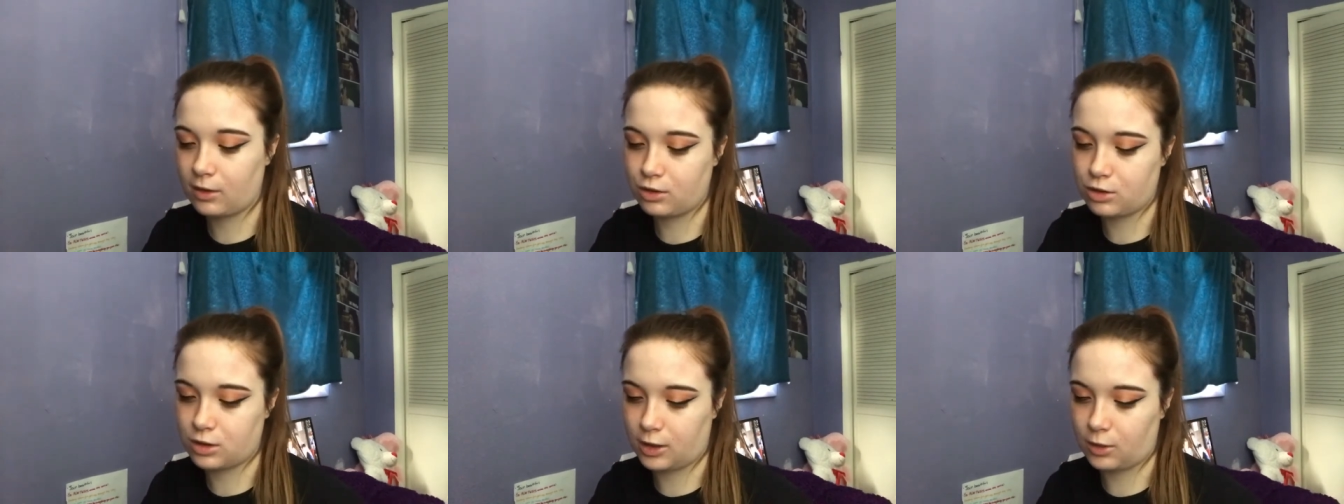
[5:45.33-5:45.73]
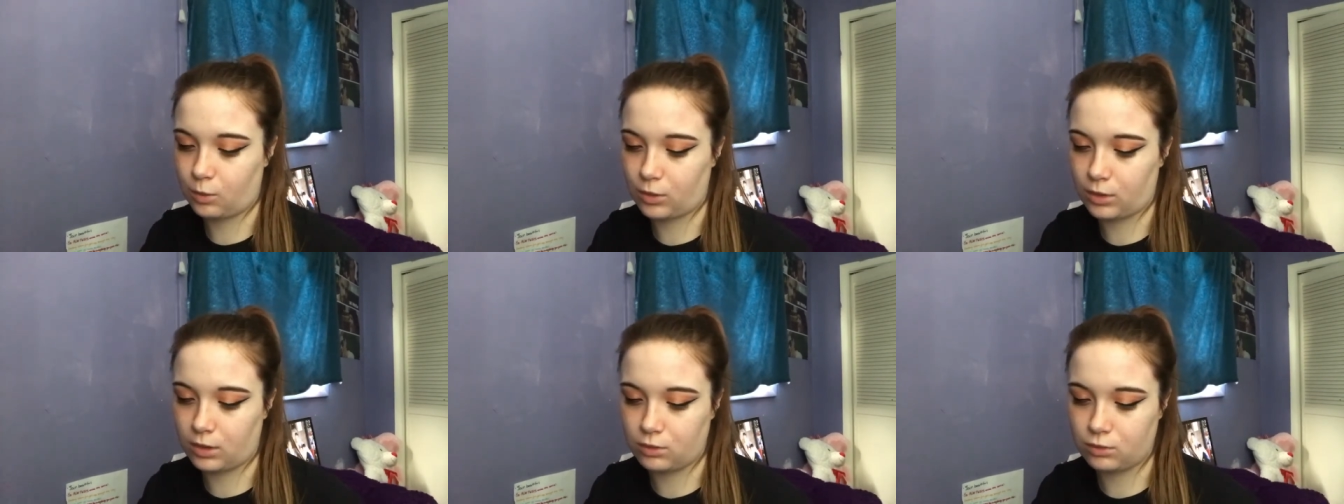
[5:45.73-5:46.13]
in the shade
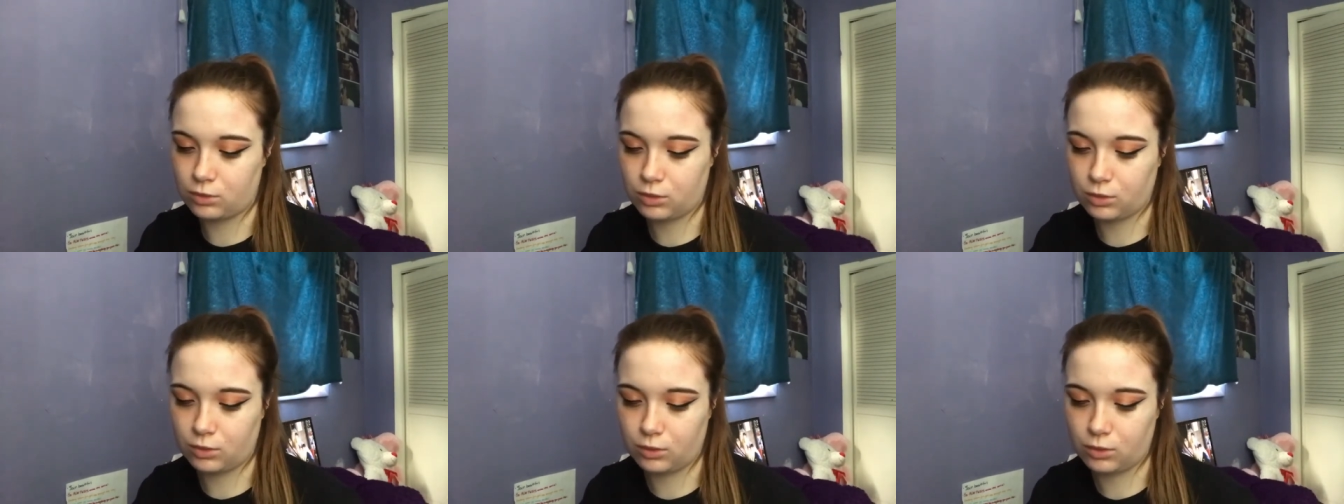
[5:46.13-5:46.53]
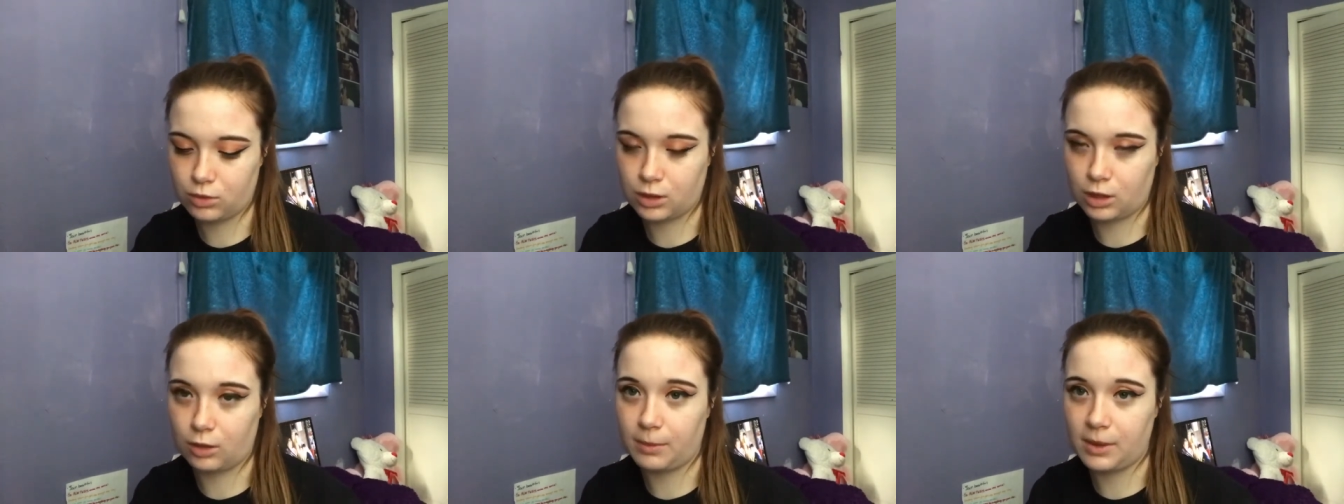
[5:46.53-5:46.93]
102
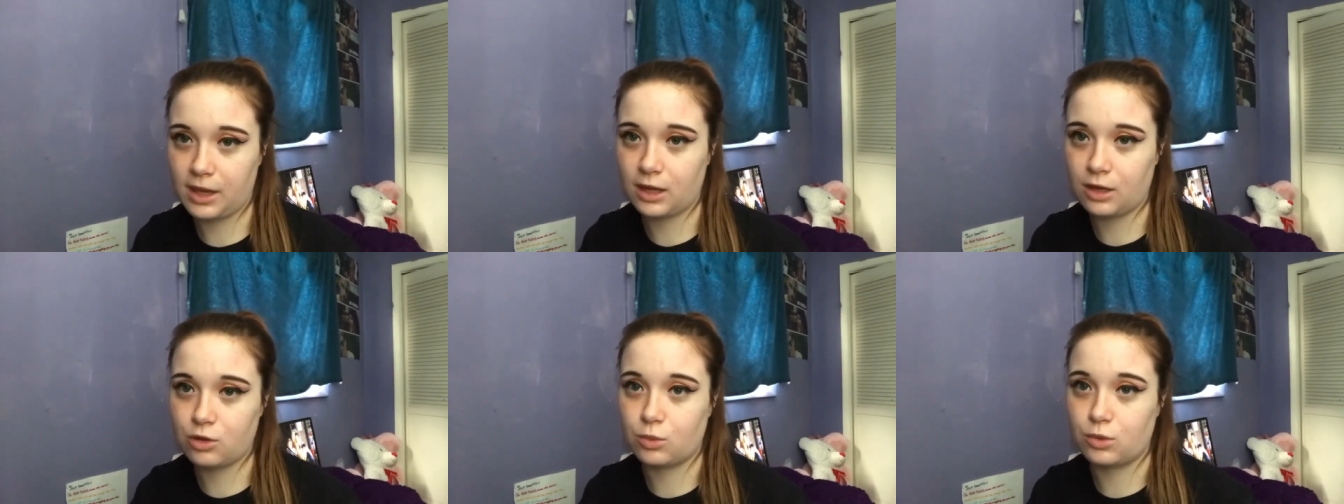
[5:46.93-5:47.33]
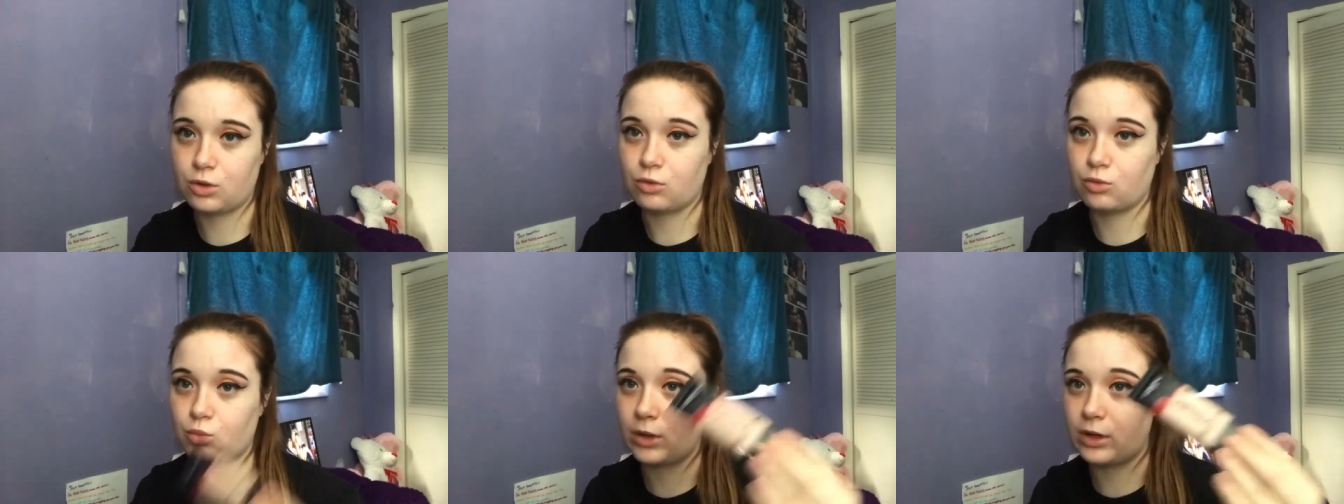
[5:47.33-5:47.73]
Shell Beige, which
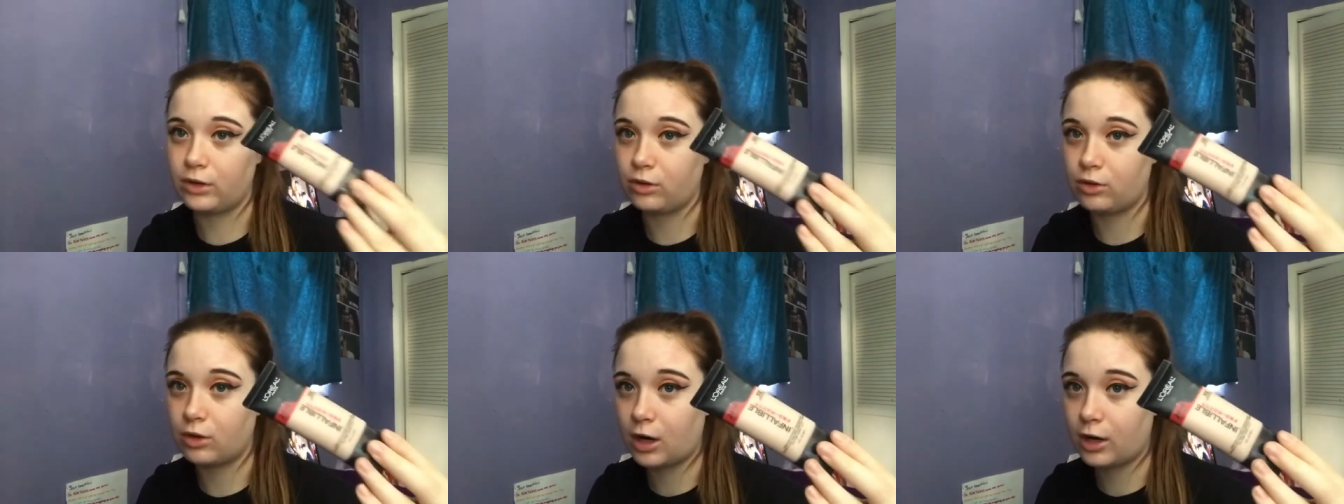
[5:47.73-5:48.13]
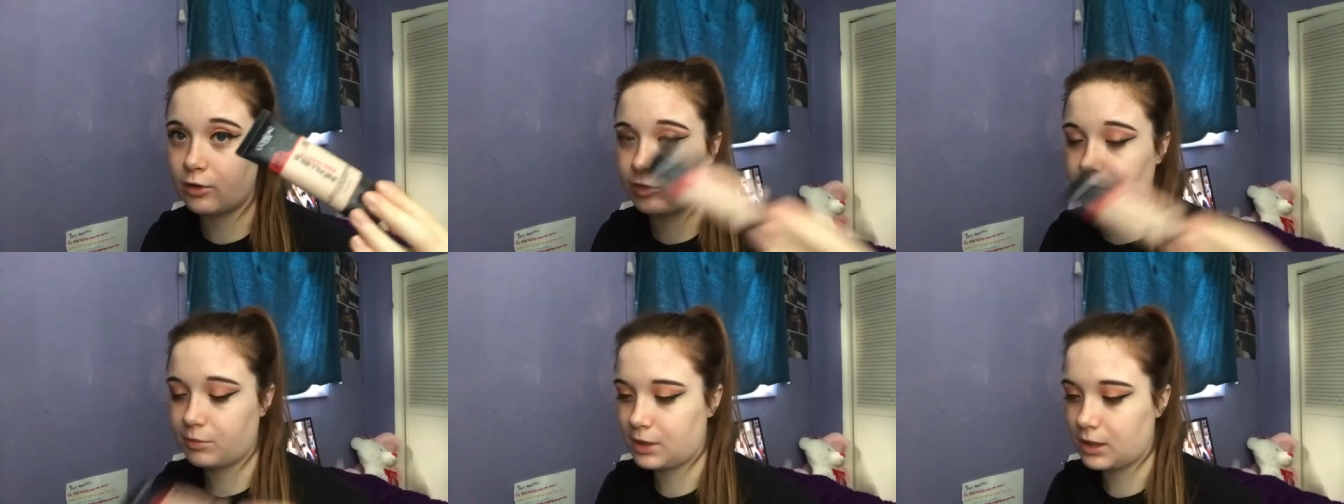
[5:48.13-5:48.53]
is way too dark
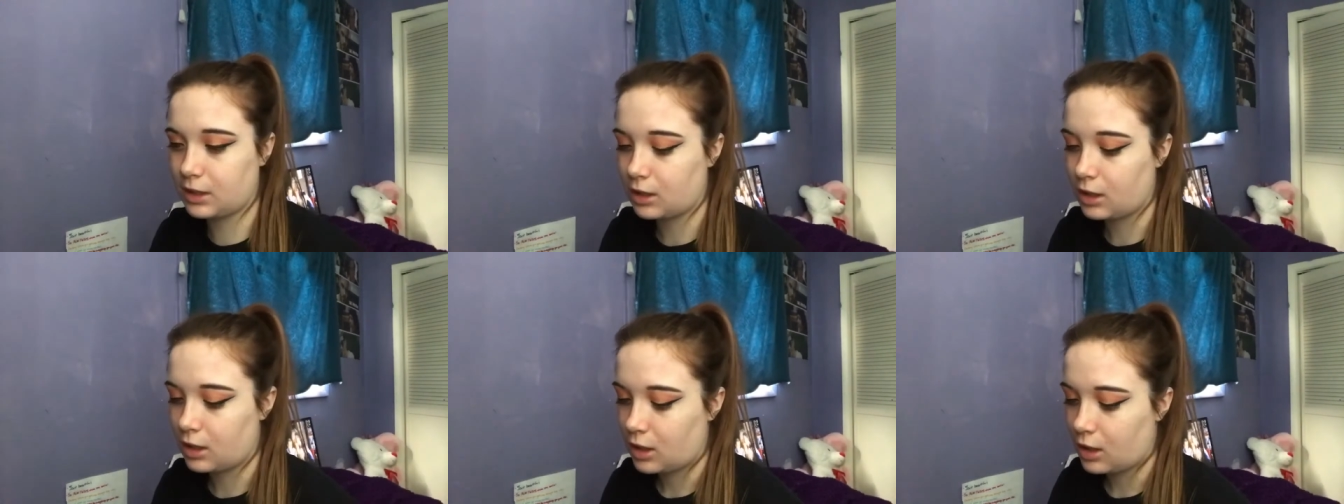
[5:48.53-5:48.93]
for me.